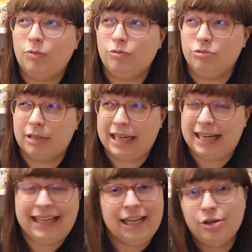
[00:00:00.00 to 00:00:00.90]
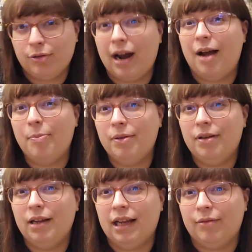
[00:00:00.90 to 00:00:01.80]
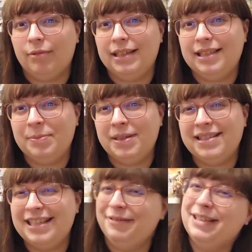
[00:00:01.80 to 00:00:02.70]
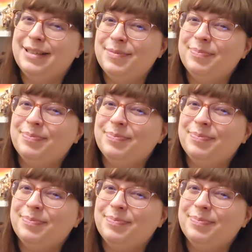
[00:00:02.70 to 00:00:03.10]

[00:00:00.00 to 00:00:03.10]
really crap at reading my series